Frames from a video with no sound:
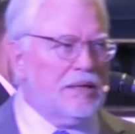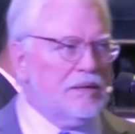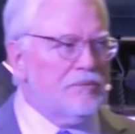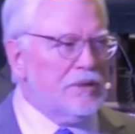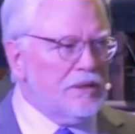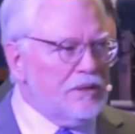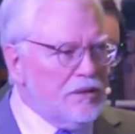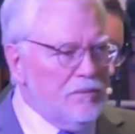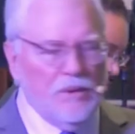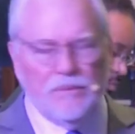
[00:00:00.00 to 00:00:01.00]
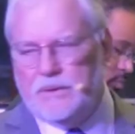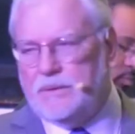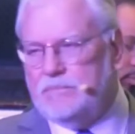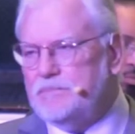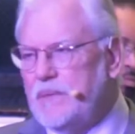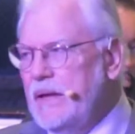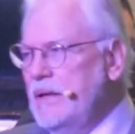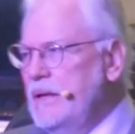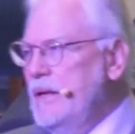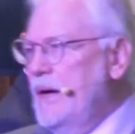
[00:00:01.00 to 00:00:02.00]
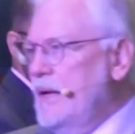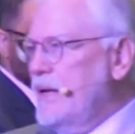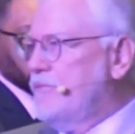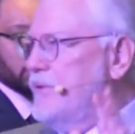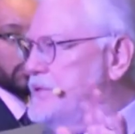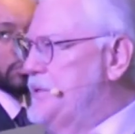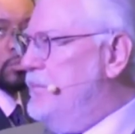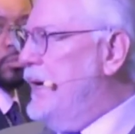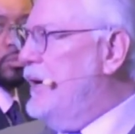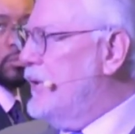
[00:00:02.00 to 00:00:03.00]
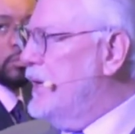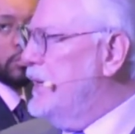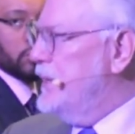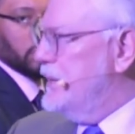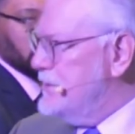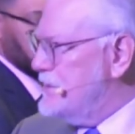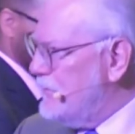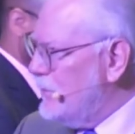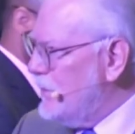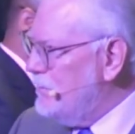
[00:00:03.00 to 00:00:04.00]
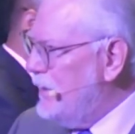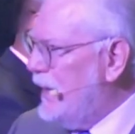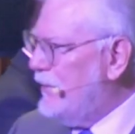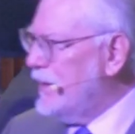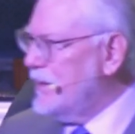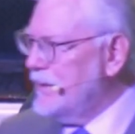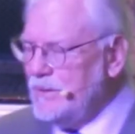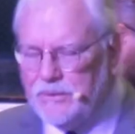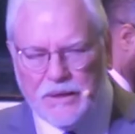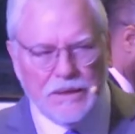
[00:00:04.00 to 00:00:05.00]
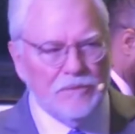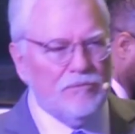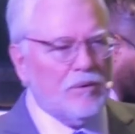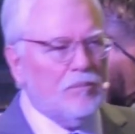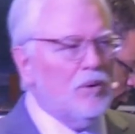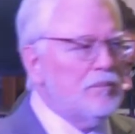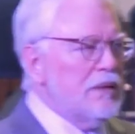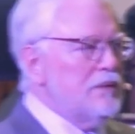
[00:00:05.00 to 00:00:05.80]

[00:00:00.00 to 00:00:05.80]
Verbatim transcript: of the communion, I'd like for us to bow our heads, everyone bowing your head for a moment.